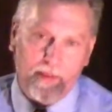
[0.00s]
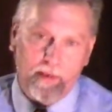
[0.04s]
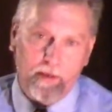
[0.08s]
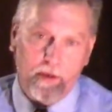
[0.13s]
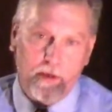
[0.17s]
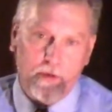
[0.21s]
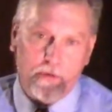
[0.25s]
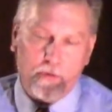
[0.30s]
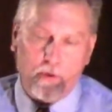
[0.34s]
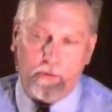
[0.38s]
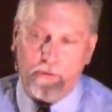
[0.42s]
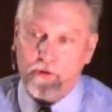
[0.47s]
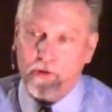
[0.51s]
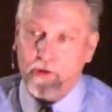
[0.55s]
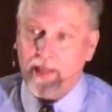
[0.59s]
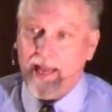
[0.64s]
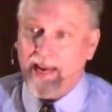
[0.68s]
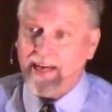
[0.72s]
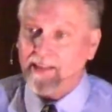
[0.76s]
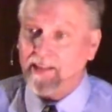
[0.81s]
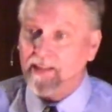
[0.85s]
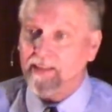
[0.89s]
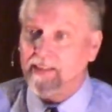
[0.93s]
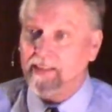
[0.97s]
So if you'd
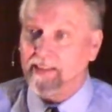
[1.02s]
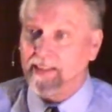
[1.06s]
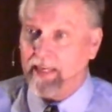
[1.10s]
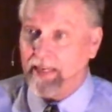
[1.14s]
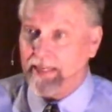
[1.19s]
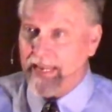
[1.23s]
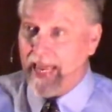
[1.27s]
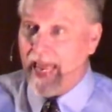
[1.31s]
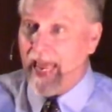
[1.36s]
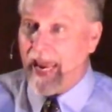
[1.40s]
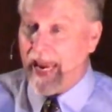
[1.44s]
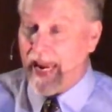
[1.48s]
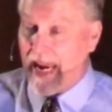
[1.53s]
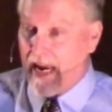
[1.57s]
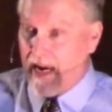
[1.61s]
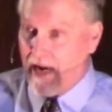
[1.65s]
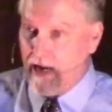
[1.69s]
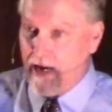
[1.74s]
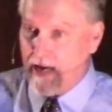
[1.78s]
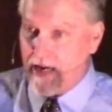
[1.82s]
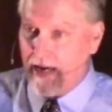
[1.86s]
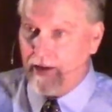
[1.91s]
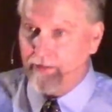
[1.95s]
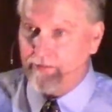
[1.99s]
like to
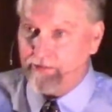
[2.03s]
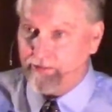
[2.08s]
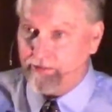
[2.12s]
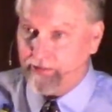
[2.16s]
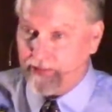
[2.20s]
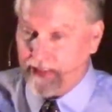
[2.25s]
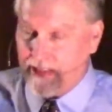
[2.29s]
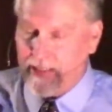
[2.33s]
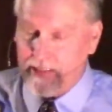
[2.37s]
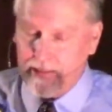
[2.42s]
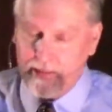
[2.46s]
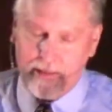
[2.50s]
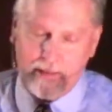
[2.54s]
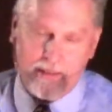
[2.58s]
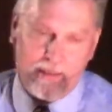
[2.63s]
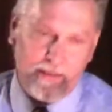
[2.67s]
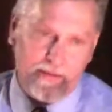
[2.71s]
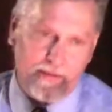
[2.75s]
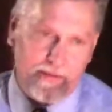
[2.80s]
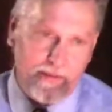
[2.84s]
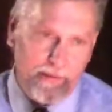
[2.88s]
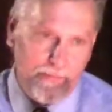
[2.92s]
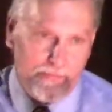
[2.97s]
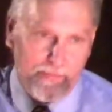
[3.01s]
today, I've seen
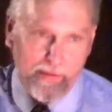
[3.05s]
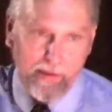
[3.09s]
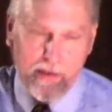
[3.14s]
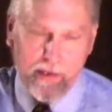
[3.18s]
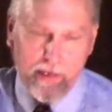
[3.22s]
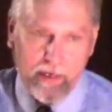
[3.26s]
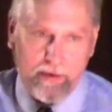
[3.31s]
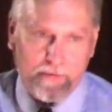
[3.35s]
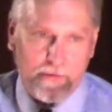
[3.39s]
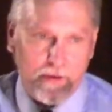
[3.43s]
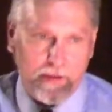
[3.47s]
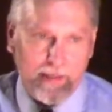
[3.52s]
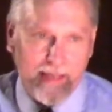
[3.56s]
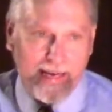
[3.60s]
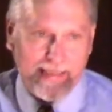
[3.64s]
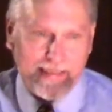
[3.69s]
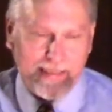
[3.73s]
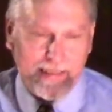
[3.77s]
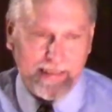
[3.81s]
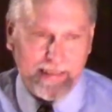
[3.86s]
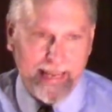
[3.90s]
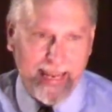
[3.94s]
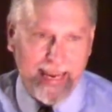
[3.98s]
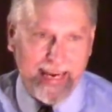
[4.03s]
this, if you'd like
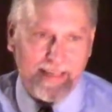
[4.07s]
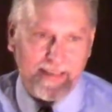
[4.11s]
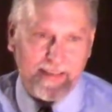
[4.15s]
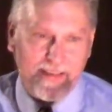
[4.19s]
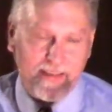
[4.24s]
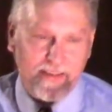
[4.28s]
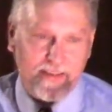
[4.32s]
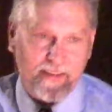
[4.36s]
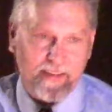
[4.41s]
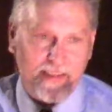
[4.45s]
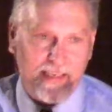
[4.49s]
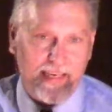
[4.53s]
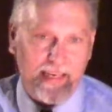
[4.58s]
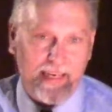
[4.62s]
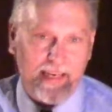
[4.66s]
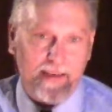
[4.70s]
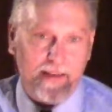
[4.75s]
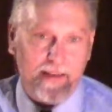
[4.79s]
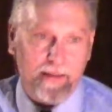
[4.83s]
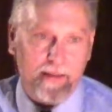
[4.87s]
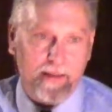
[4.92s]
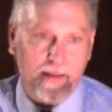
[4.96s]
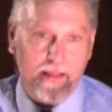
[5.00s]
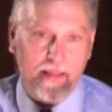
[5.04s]
today to
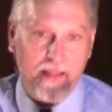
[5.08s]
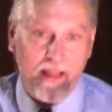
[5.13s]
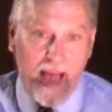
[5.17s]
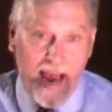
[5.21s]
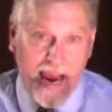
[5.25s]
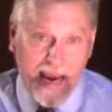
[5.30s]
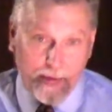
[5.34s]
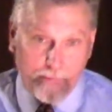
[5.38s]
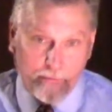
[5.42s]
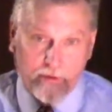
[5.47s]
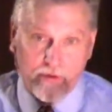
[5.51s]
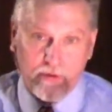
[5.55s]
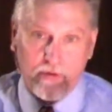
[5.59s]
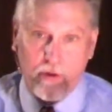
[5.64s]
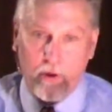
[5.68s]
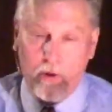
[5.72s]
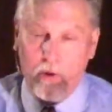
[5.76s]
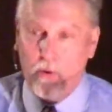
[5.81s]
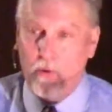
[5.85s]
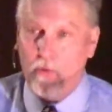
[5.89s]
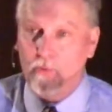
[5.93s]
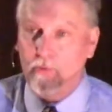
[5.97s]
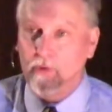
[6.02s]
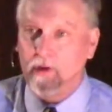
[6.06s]
see the
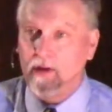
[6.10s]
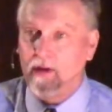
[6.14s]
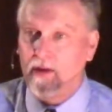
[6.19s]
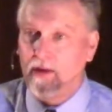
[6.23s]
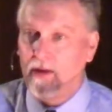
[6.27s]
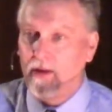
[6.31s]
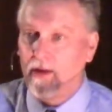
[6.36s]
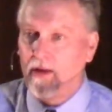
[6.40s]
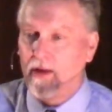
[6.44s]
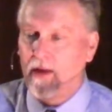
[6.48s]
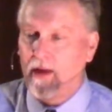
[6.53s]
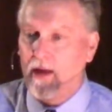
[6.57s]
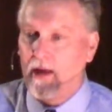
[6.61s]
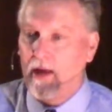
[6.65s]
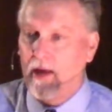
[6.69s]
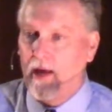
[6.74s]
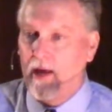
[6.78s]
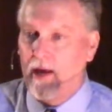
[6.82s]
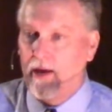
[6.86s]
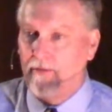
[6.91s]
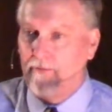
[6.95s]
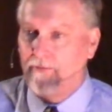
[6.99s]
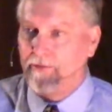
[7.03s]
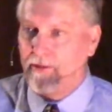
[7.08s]
limestone
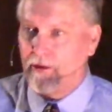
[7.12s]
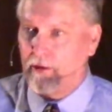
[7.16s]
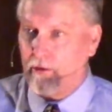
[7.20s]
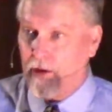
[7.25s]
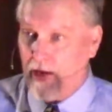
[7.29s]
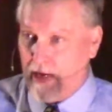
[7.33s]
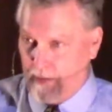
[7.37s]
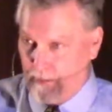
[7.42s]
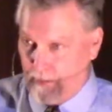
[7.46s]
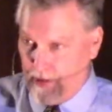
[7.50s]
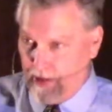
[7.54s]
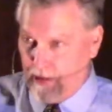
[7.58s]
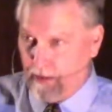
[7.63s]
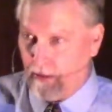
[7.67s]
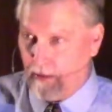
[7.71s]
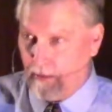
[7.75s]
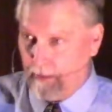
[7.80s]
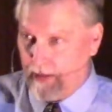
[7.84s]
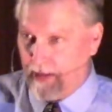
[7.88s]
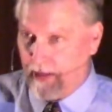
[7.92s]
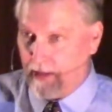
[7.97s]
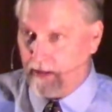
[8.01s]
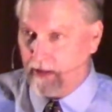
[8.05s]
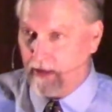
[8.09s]
of the Great
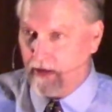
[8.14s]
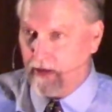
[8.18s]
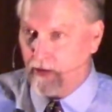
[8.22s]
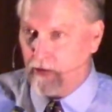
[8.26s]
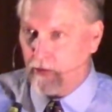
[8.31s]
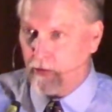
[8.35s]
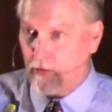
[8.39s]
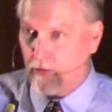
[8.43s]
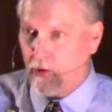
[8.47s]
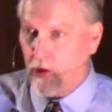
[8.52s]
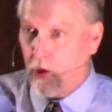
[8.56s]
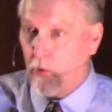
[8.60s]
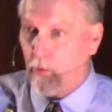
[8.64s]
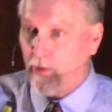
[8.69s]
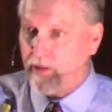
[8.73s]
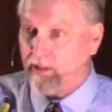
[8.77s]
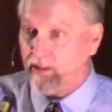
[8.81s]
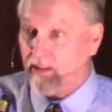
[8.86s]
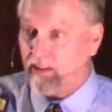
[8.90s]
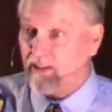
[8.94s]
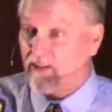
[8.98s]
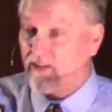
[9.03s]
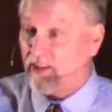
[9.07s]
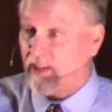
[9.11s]
Pyramid, go
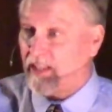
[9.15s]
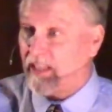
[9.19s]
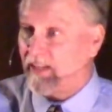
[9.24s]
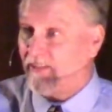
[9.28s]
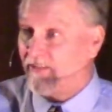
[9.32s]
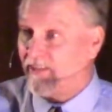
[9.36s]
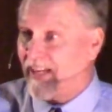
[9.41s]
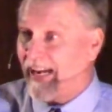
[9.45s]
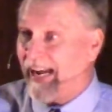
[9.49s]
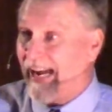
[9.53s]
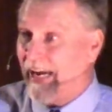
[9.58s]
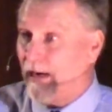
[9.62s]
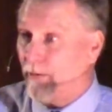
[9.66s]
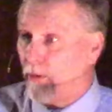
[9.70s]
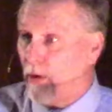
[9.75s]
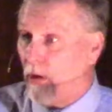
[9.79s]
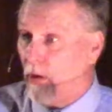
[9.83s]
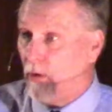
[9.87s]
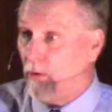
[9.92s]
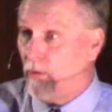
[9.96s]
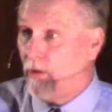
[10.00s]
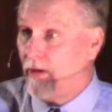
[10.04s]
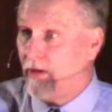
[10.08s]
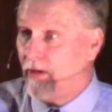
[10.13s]
into the city of
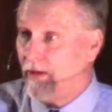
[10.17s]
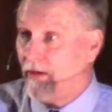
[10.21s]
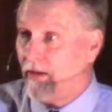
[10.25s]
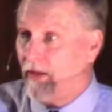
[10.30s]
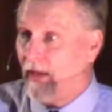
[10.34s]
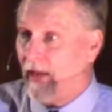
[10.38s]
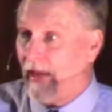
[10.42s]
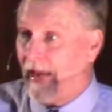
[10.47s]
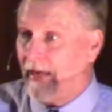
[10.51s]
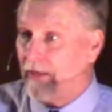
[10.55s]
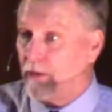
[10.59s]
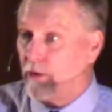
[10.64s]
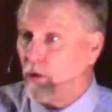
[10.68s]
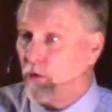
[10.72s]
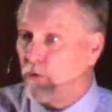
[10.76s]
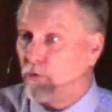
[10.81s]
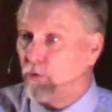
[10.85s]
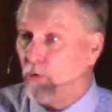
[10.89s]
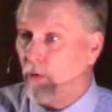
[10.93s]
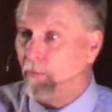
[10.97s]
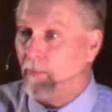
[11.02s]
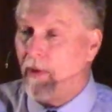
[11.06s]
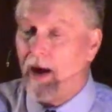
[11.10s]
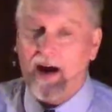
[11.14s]
Cairo and go
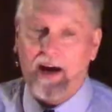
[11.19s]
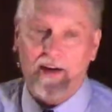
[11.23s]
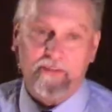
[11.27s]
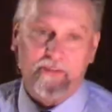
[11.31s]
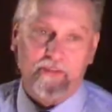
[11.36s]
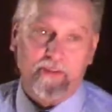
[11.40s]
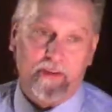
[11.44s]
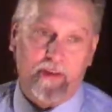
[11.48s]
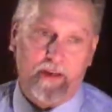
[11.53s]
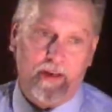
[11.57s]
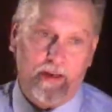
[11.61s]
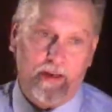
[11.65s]
to a mosque.